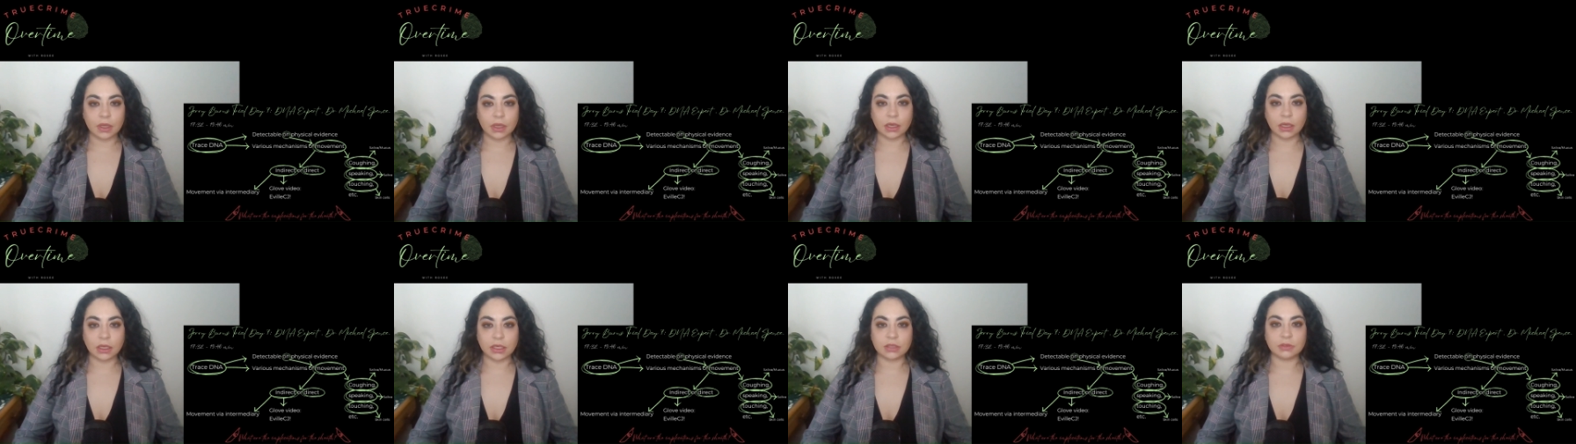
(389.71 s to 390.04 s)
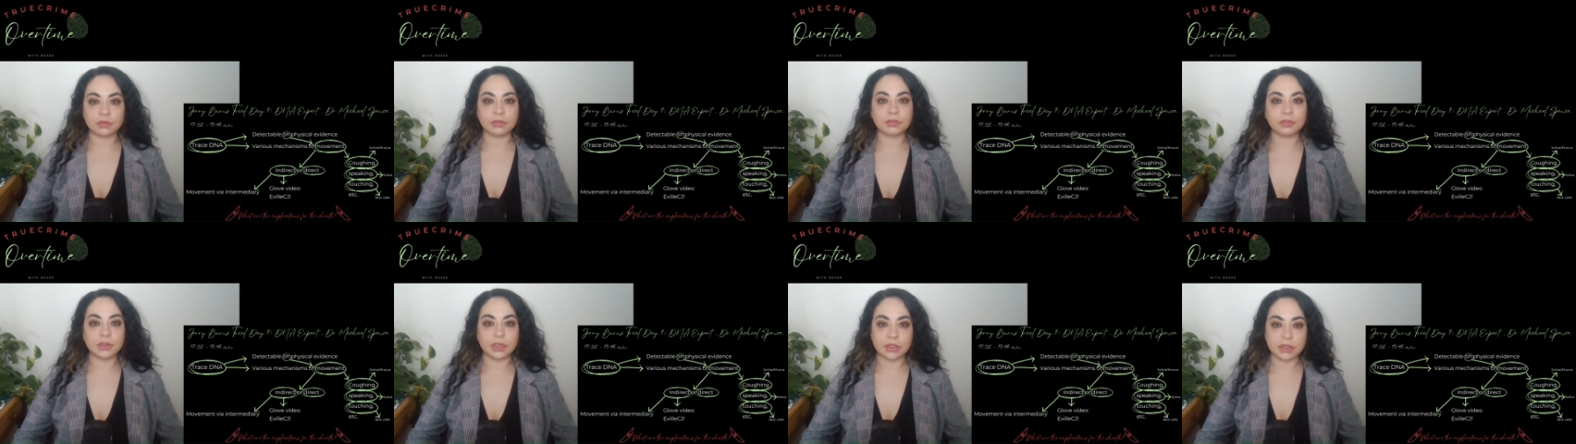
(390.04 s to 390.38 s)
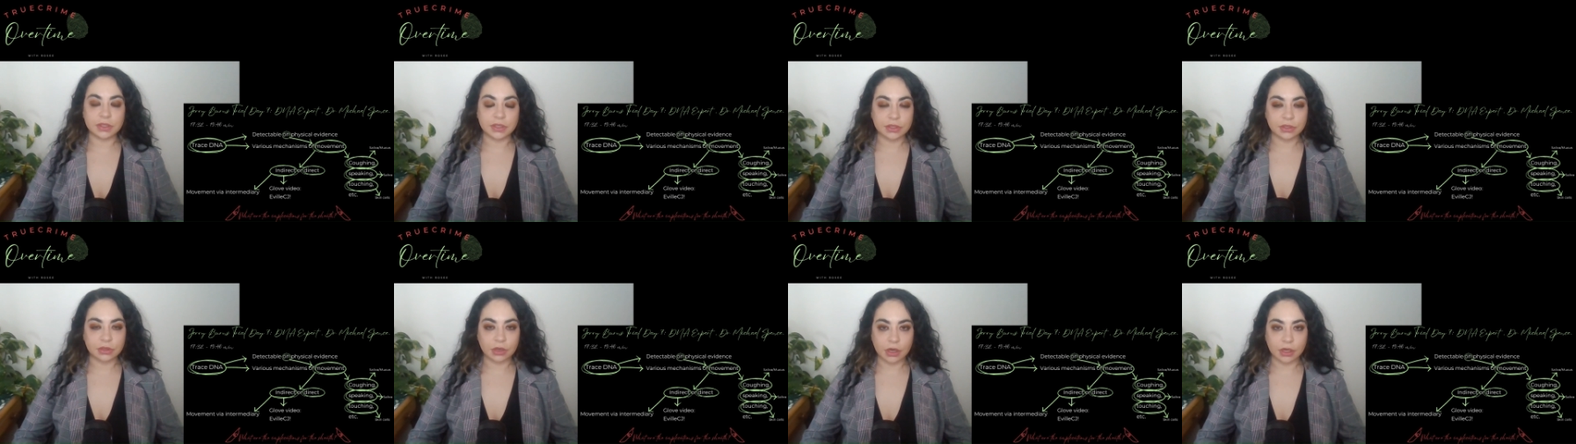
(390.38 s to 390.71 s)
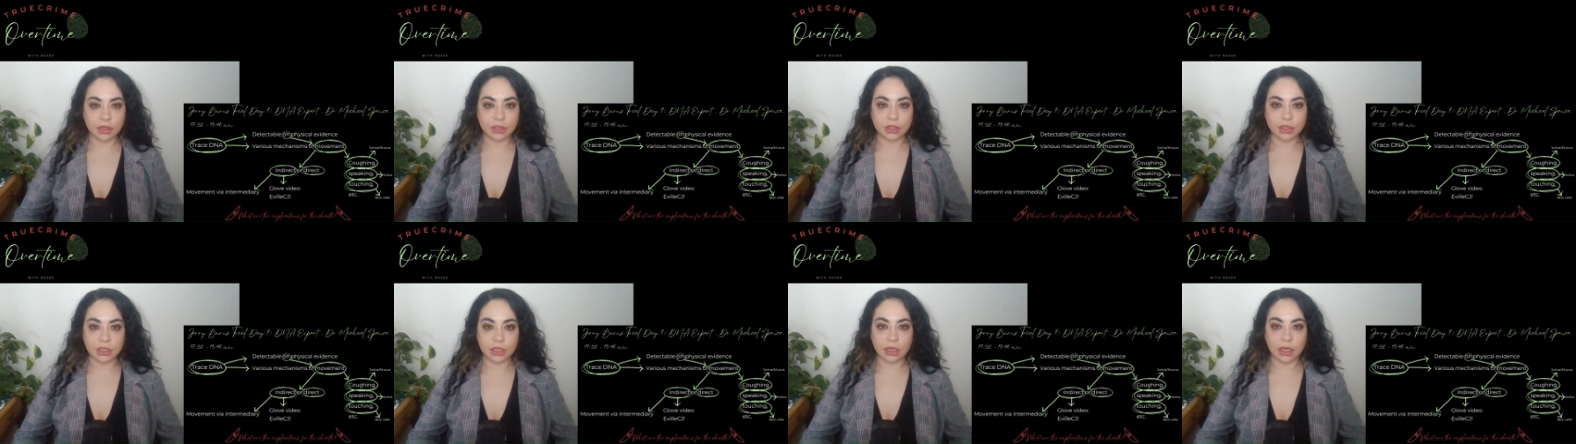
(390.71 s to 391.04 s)
a defense
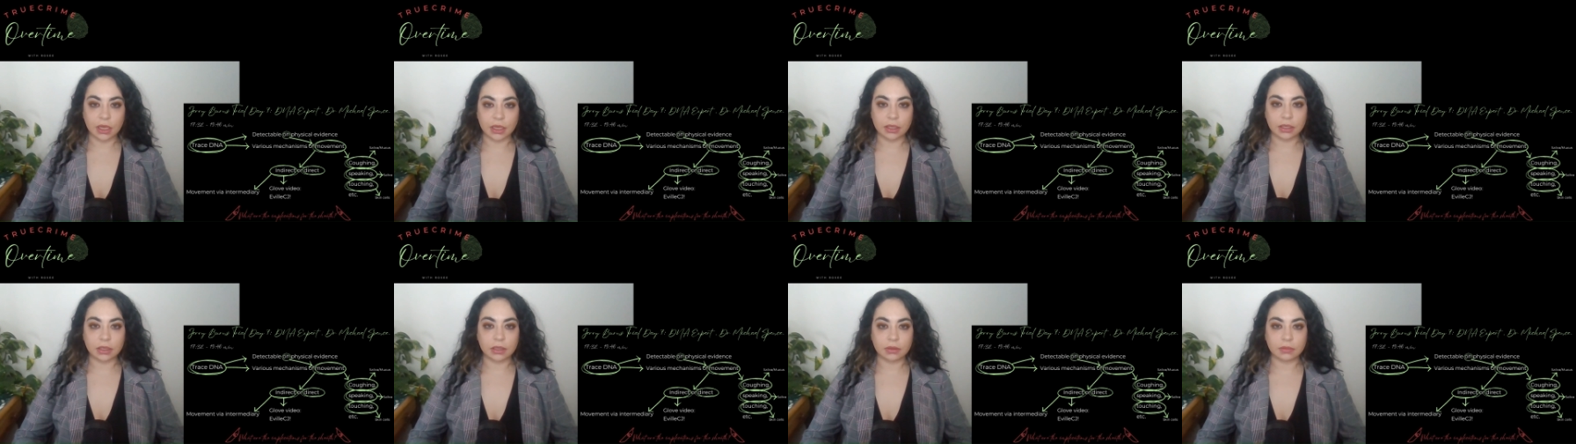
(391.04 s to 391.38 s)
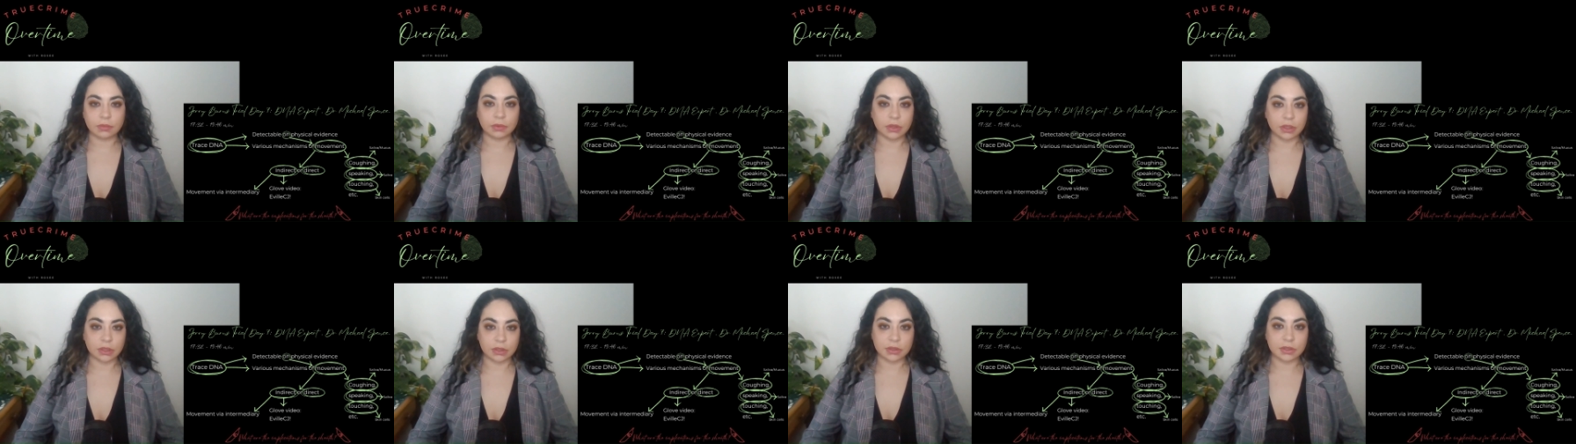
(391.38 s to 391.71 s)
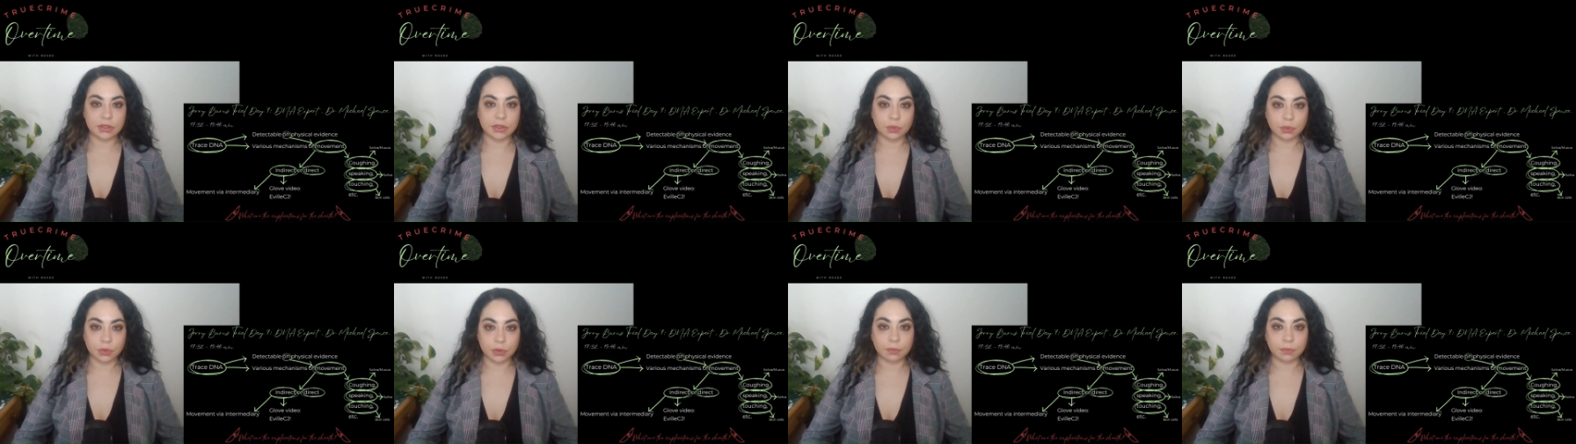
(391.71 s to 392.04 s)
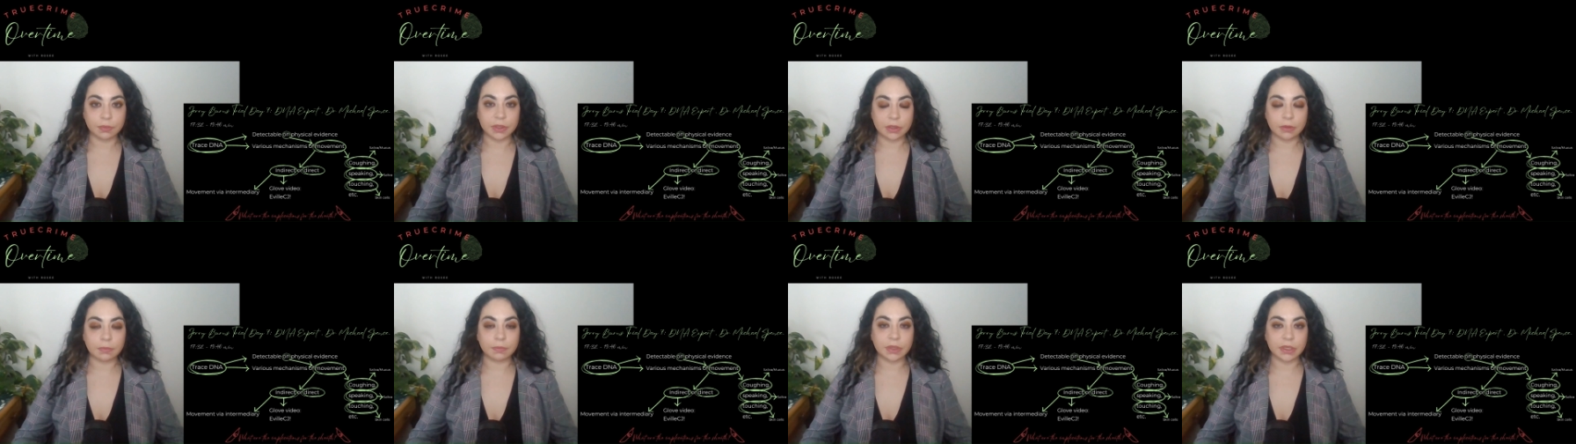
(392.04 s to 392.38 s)
strategy like this would
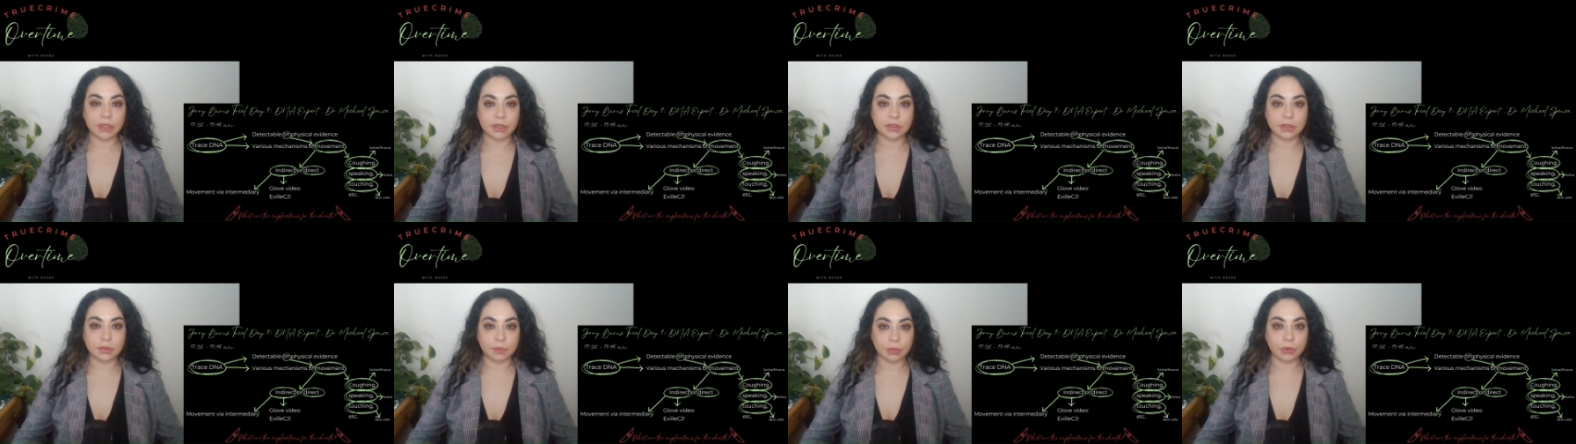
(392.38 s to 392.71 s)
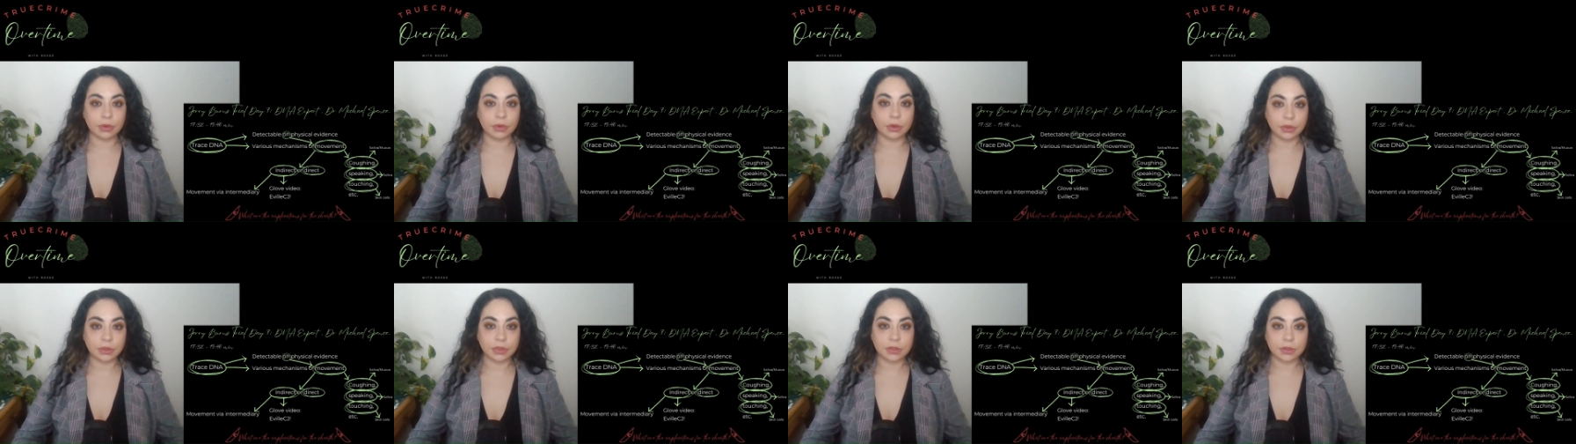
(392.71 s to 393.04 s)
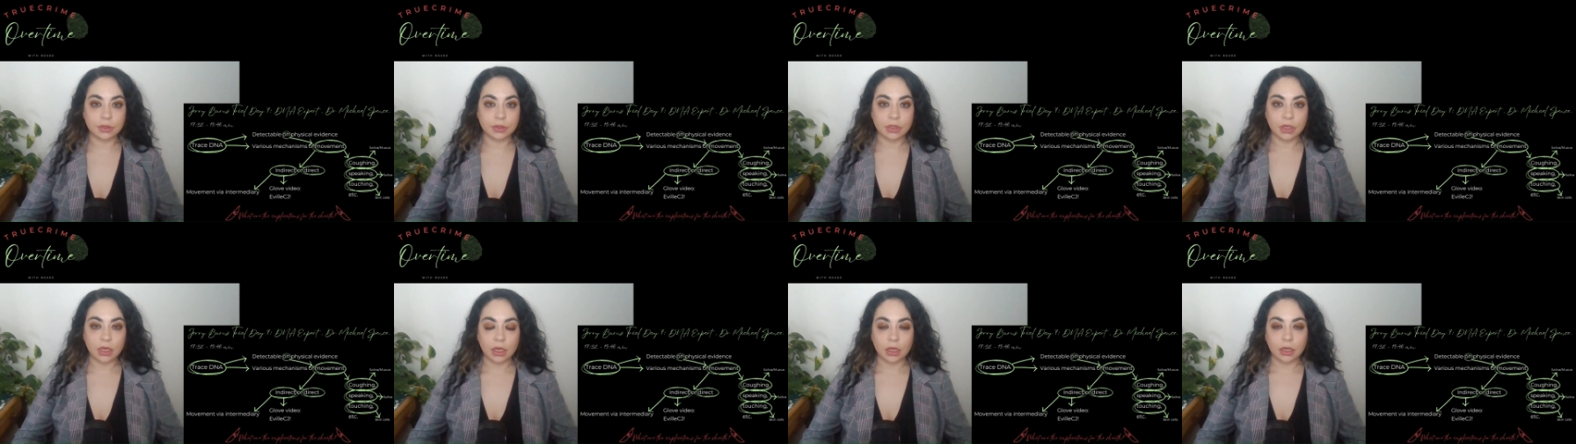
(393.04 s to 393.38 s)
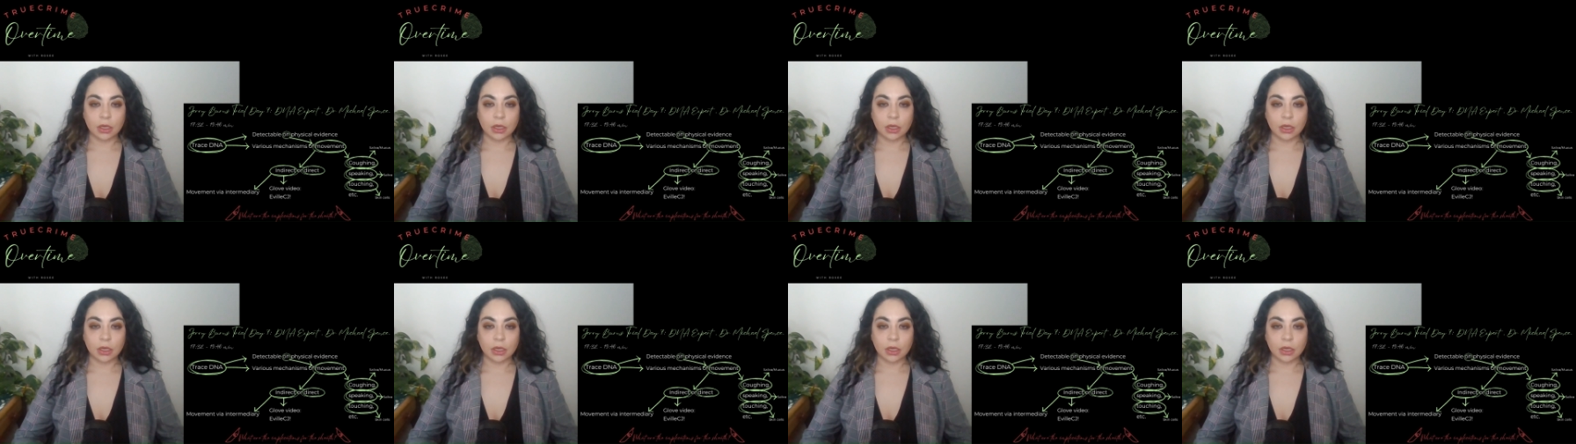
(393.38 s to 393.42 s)
be the best approach.